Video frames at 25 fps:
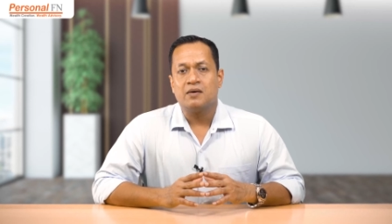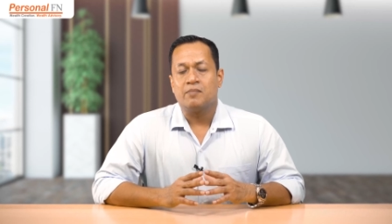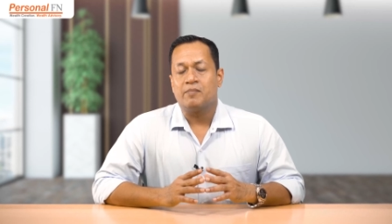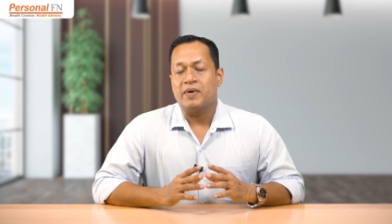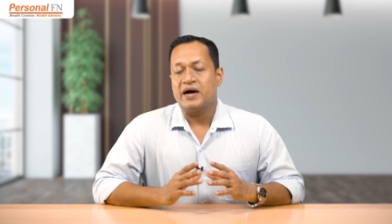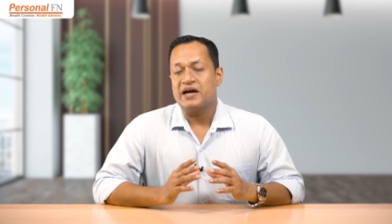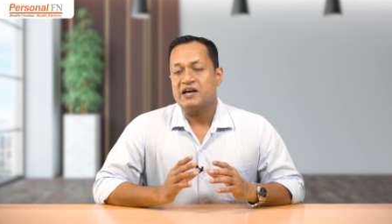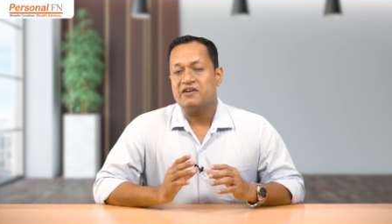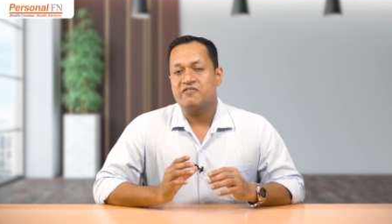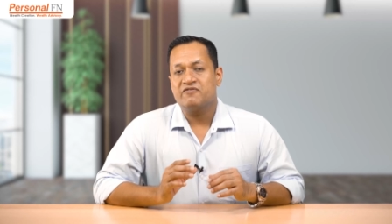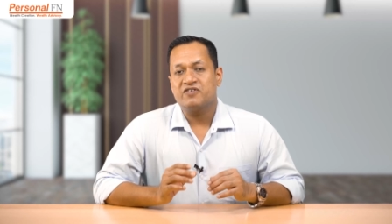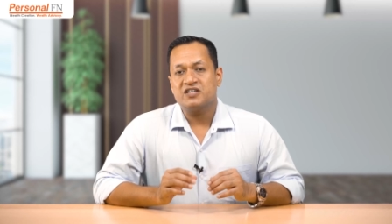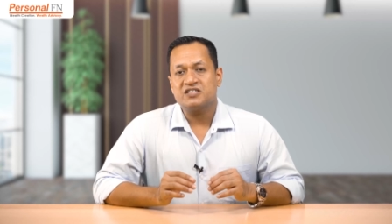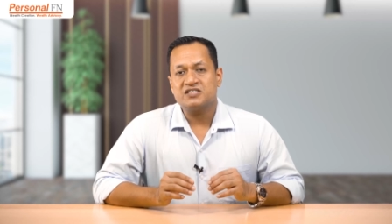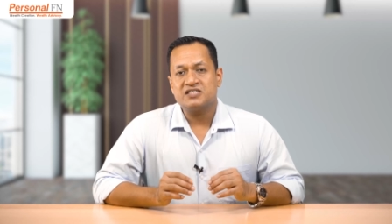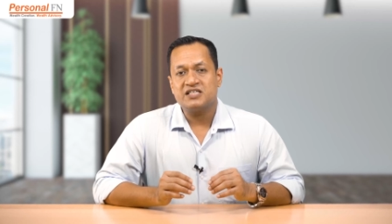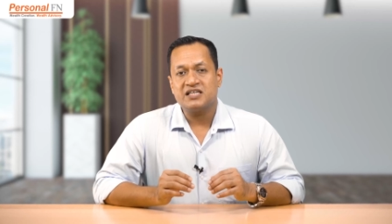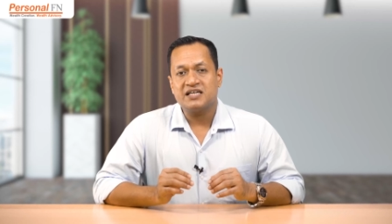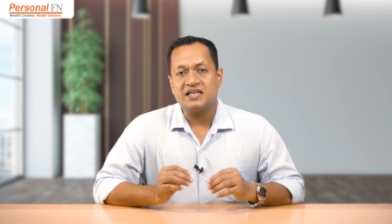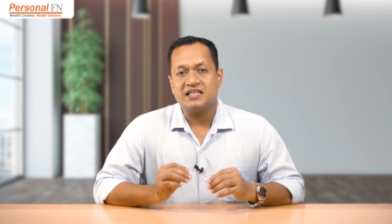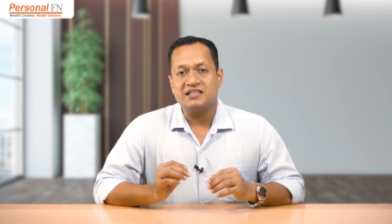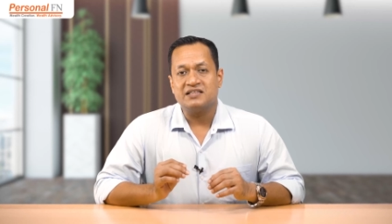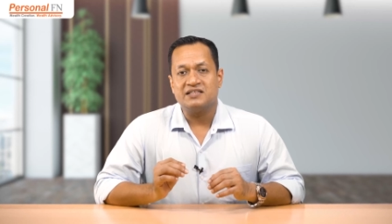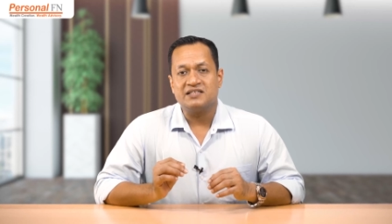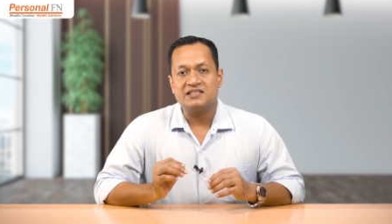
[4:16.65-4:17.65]
by
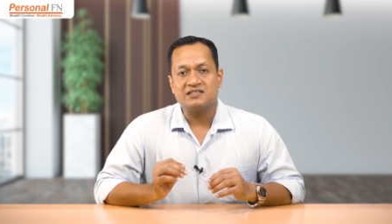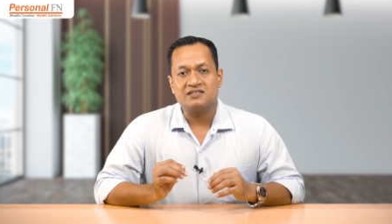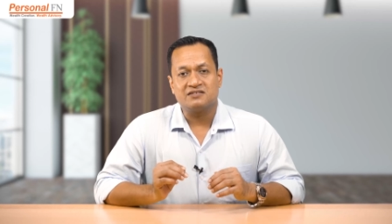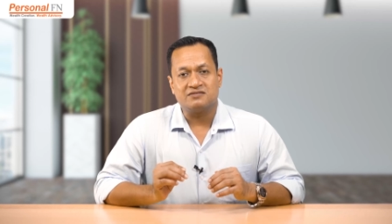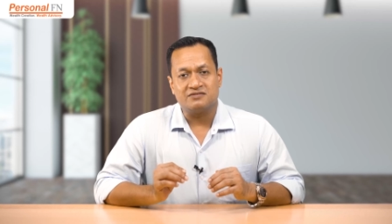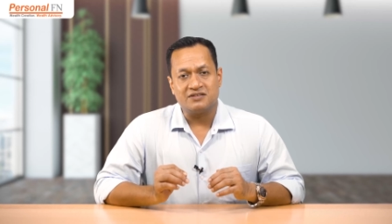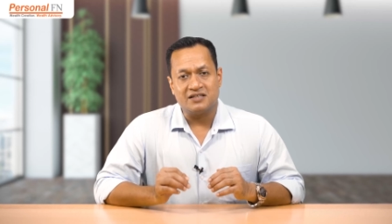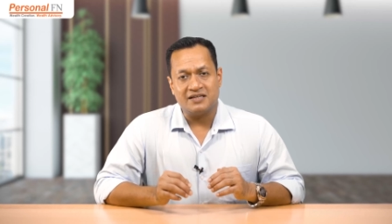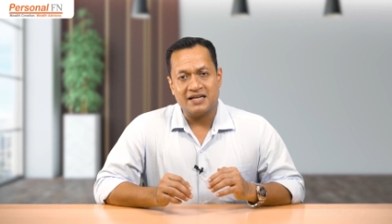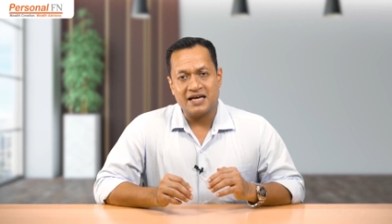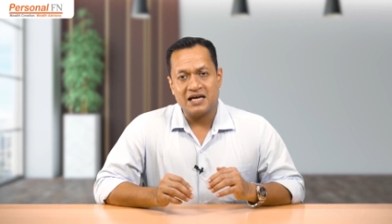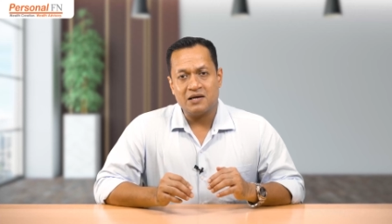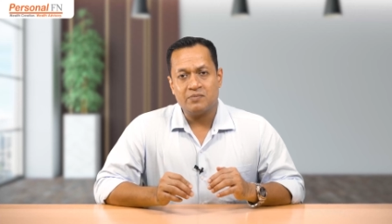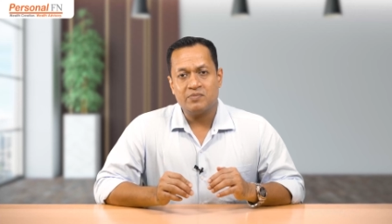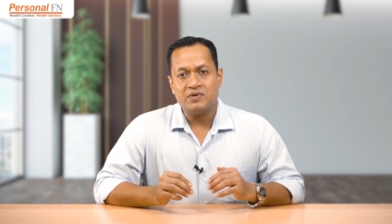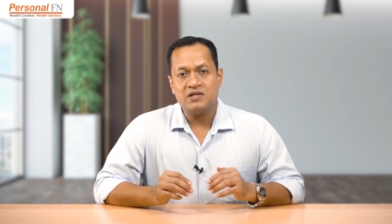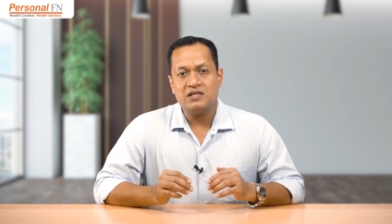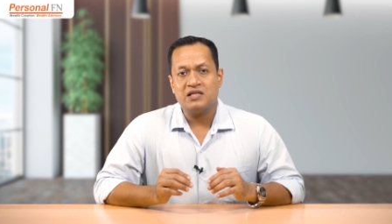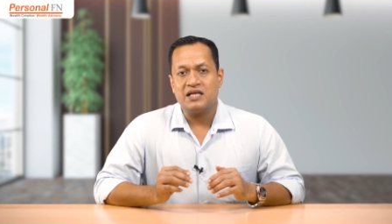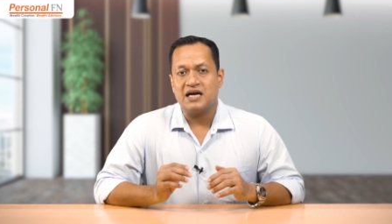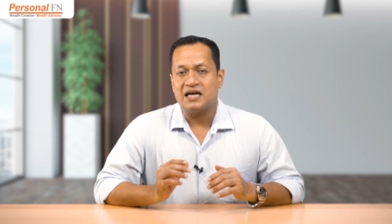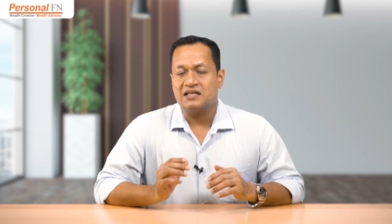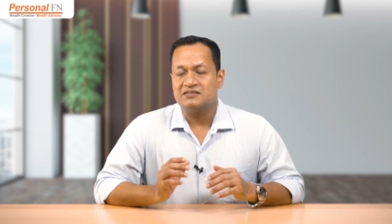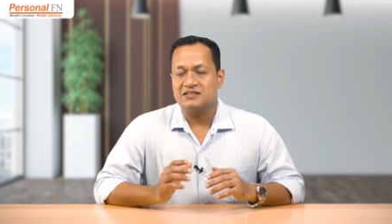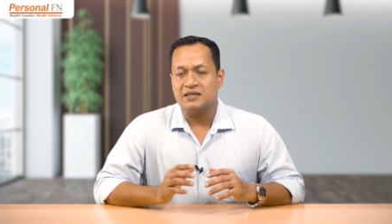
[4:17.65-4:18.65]
investing in these
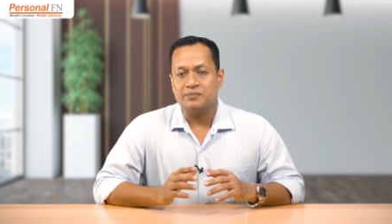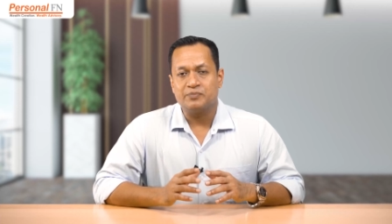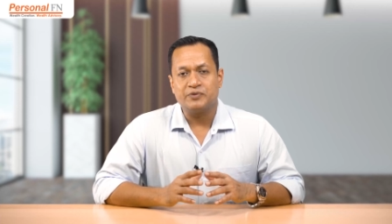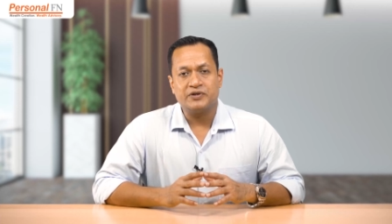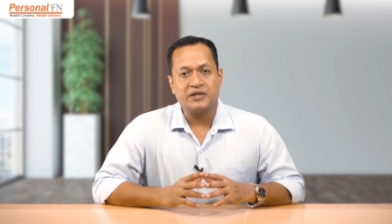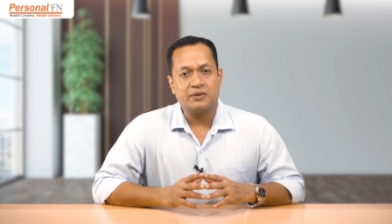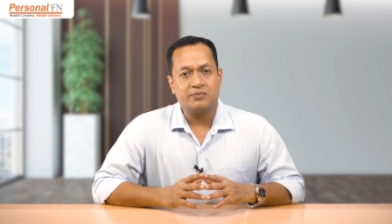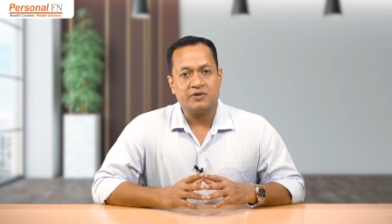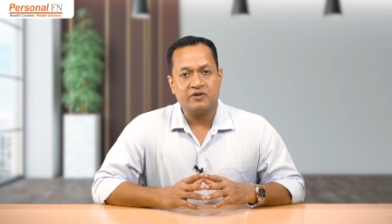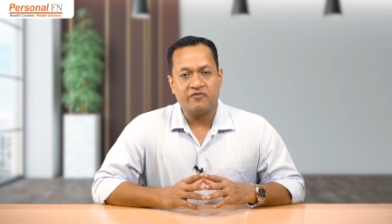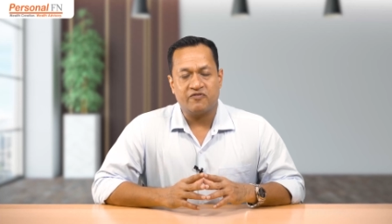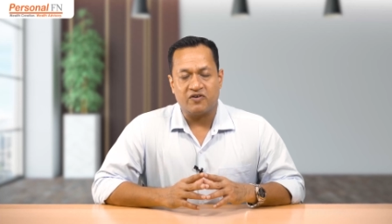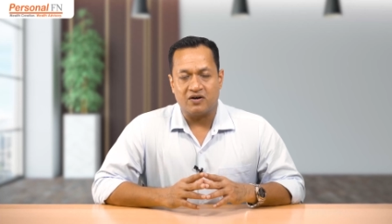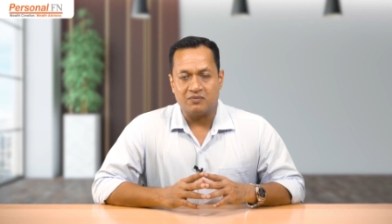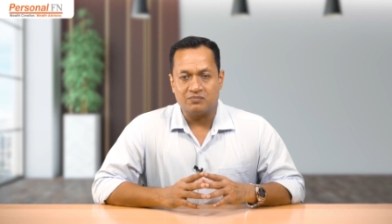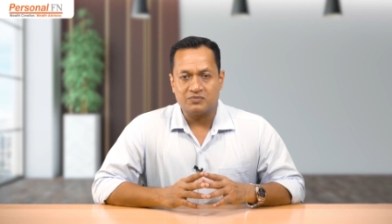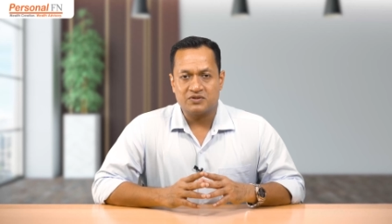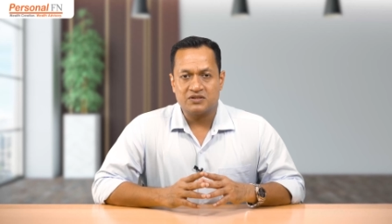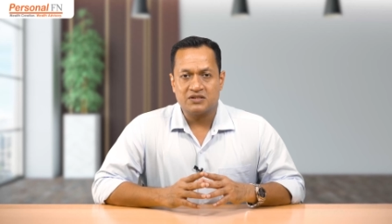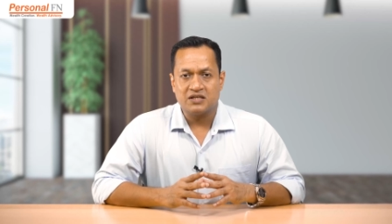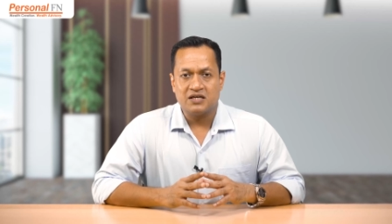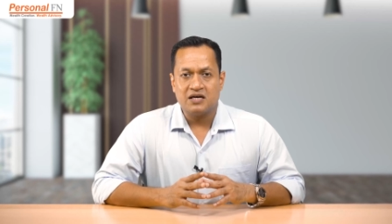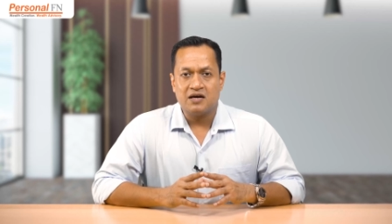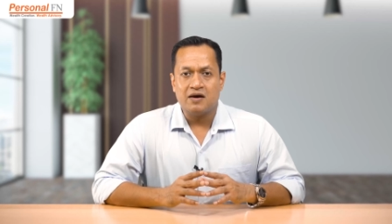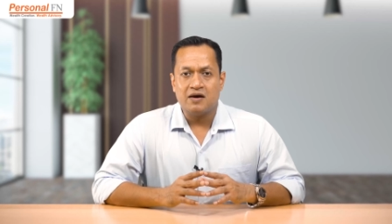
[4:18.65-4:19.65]
reliable and reputable firms,